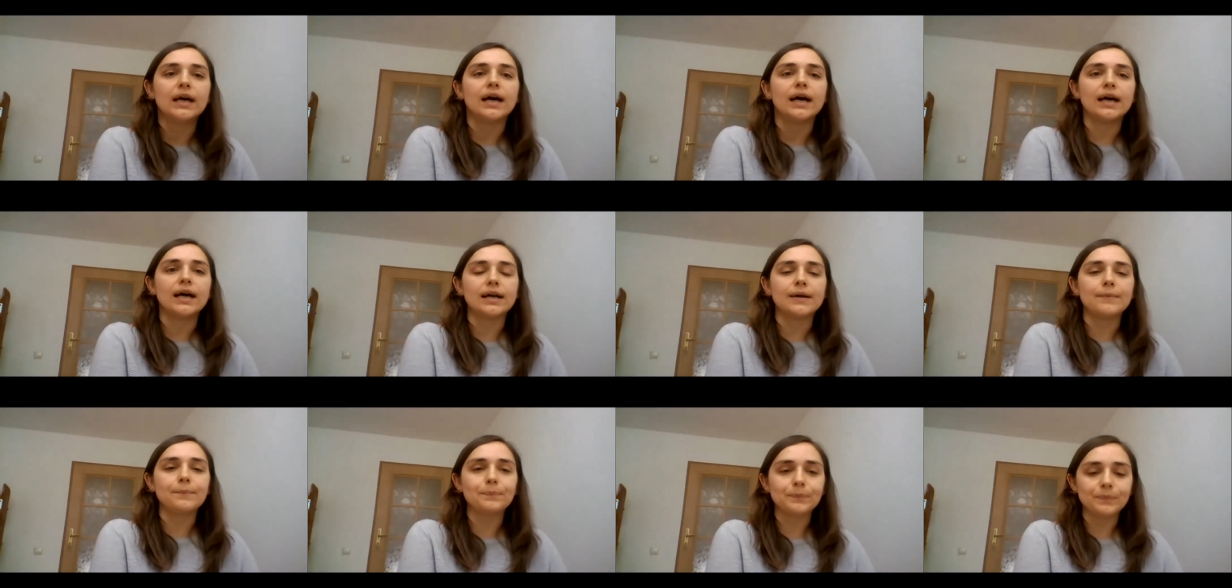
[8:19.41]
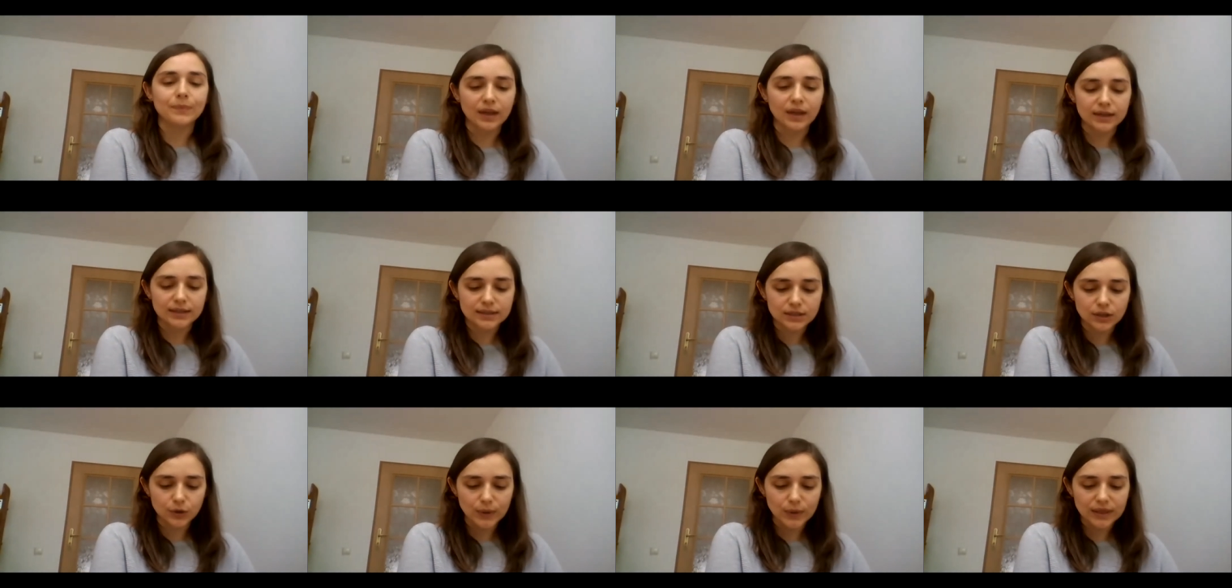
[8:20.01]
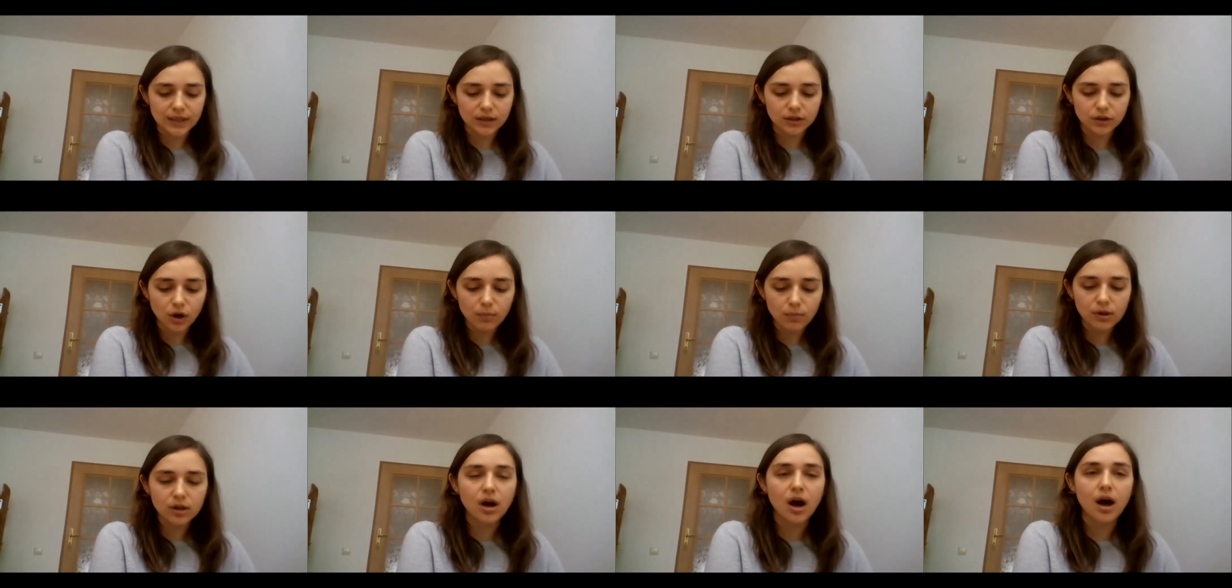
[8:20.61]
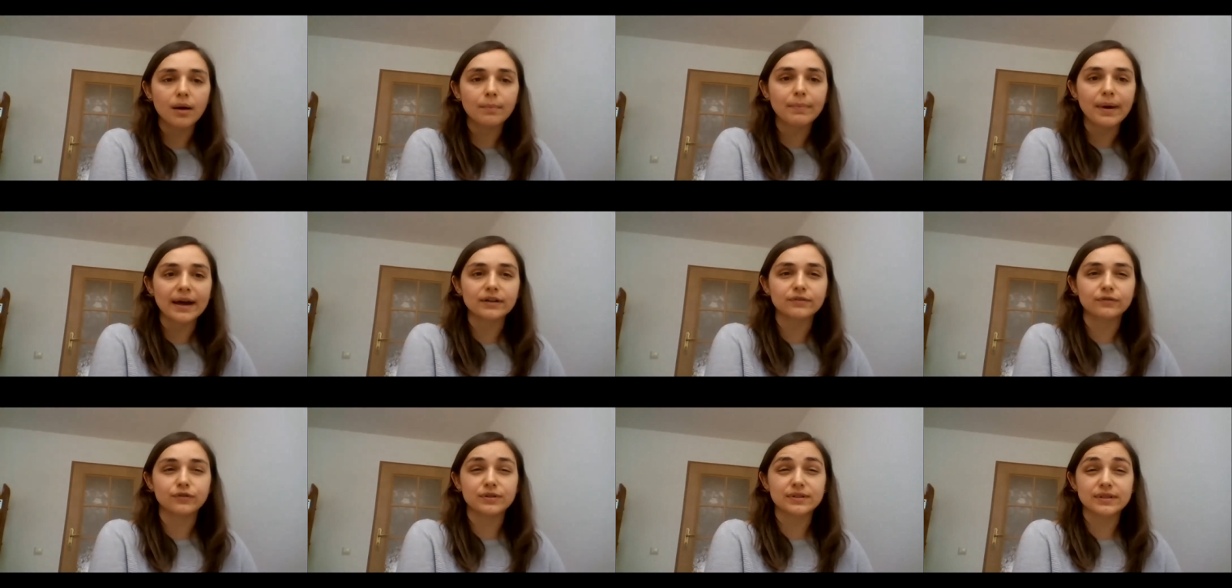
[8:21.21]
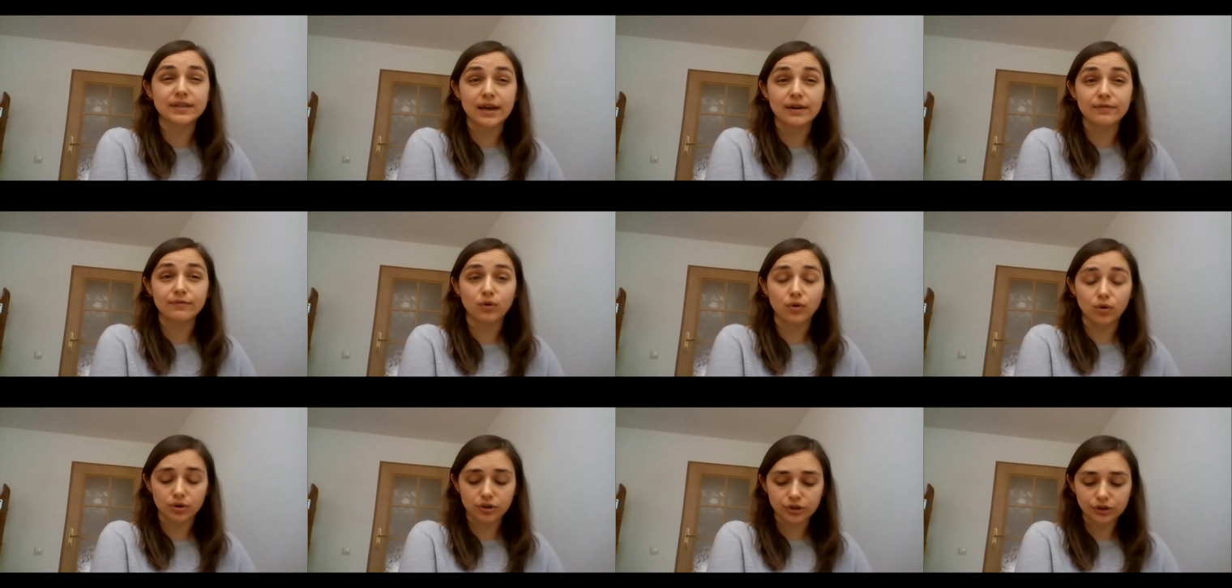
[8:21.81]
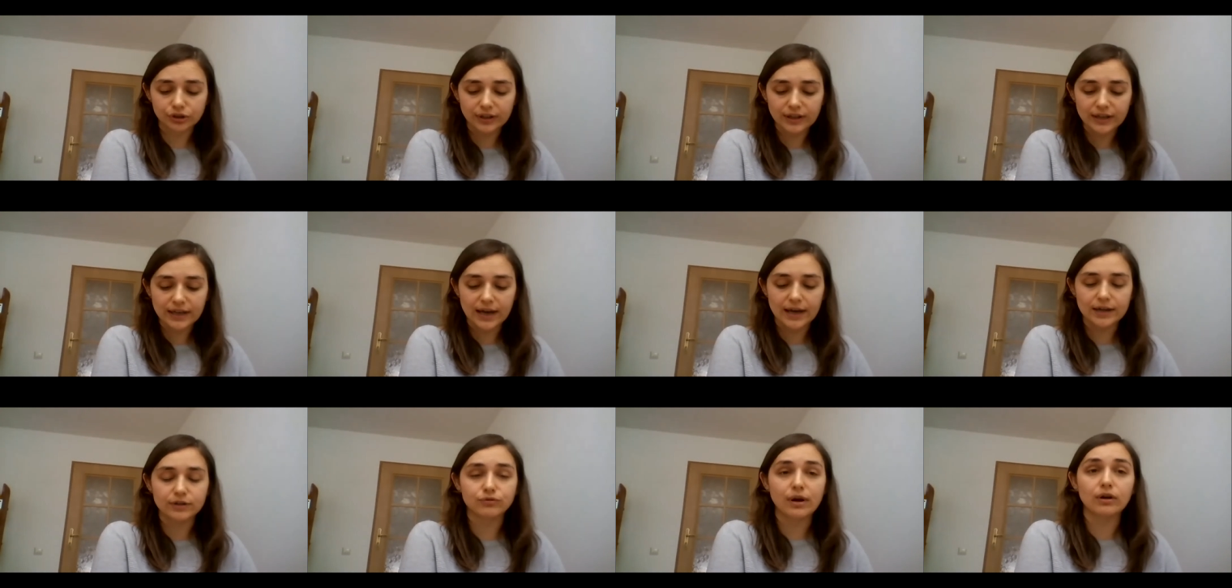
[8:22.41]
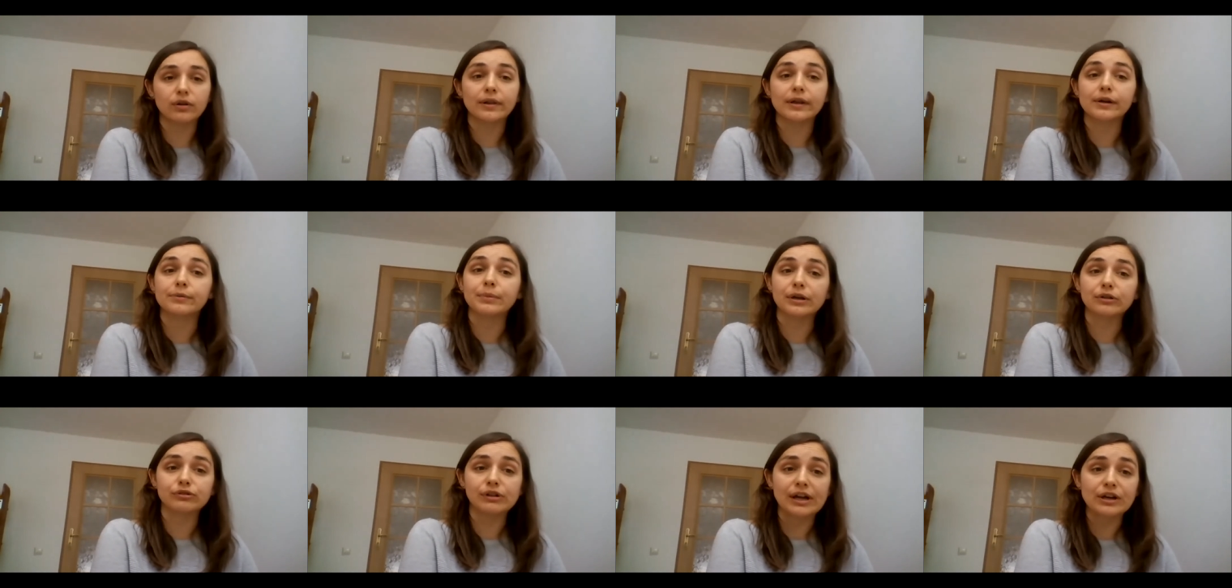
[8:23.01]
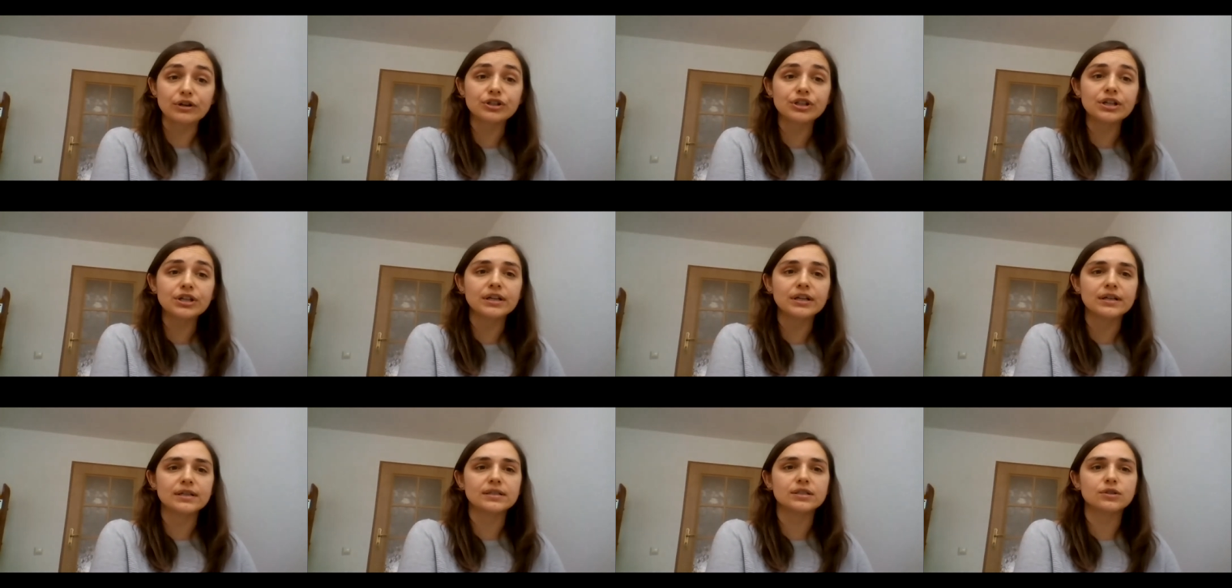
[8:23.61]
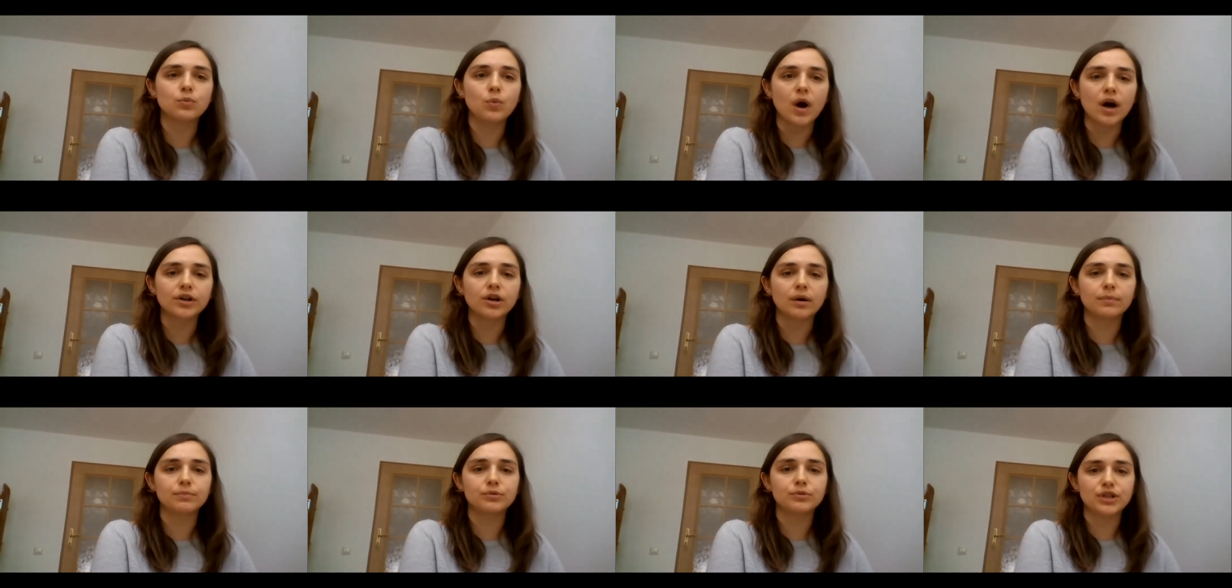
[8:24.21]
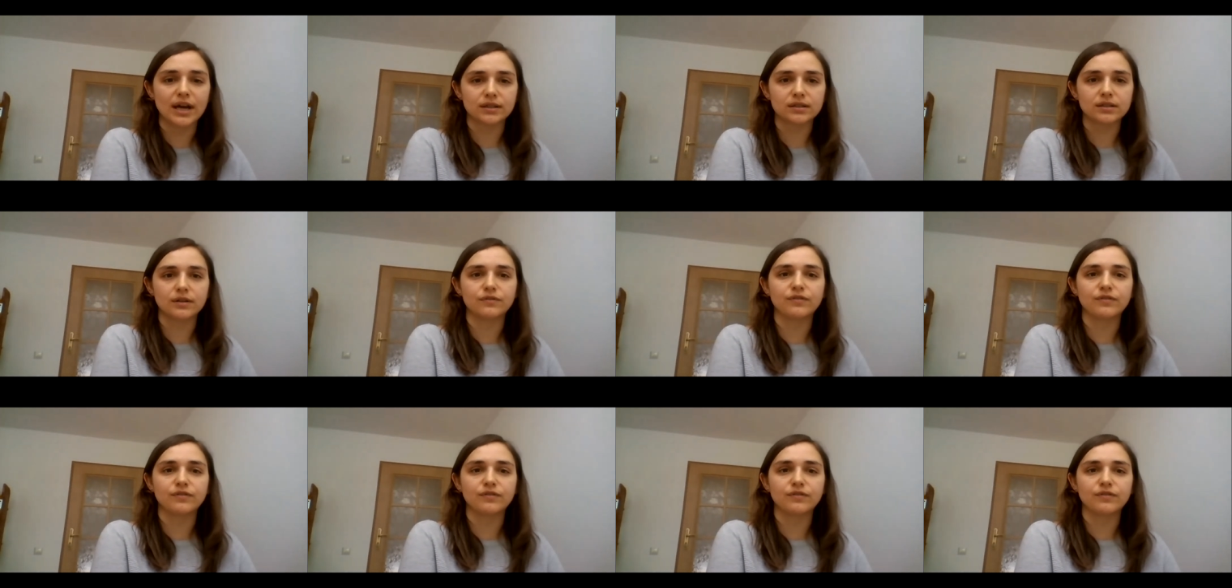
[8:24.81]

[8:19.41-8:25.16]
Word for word: Um, so in the Global Compact for Safe, Orderly and Regular Migration, there's one objective